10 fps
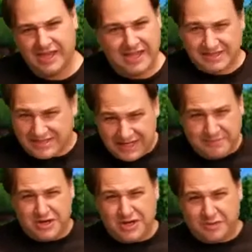Does
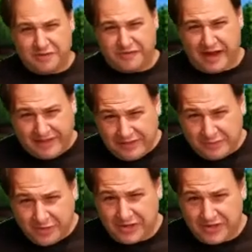anybody know what violet
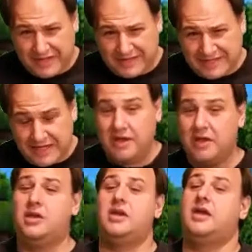water is?
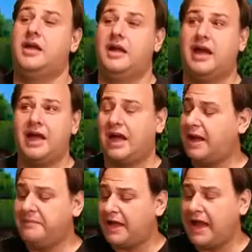
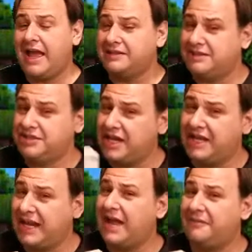I had to check
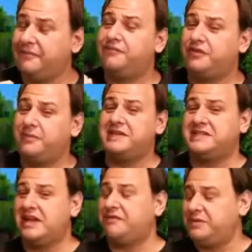it out for
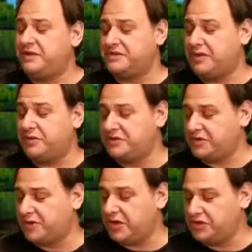myself because I
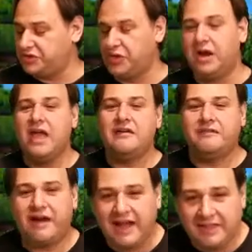wasn't quite sure.
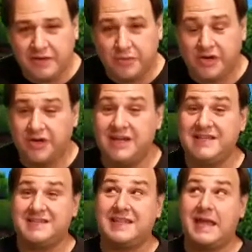Violet water
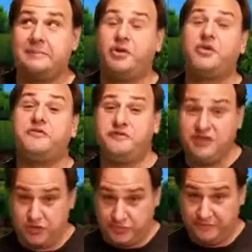is like
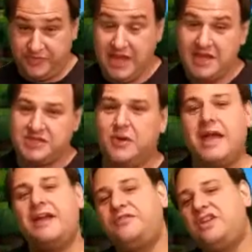perfume. So
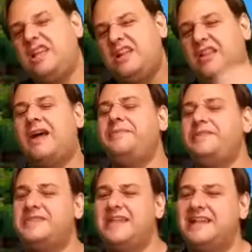after he climbed
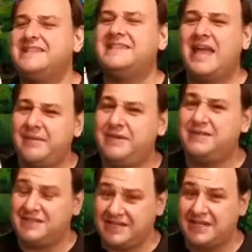into that slimy,
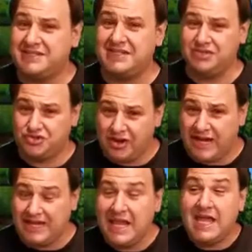disgusting
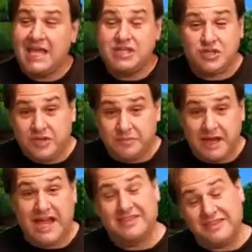drain, he took a
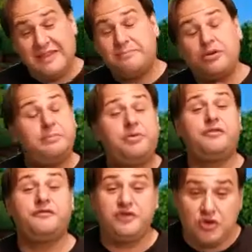bath and then put
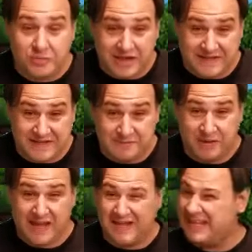perfume on his
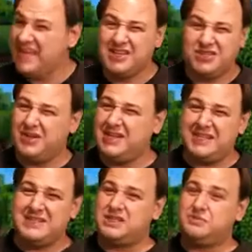body so he
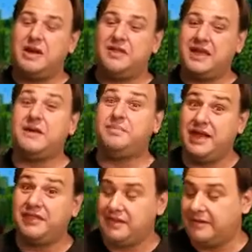didn't smell like a
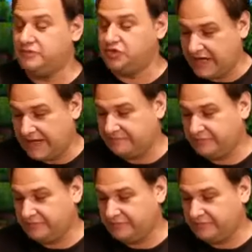bathtub drain.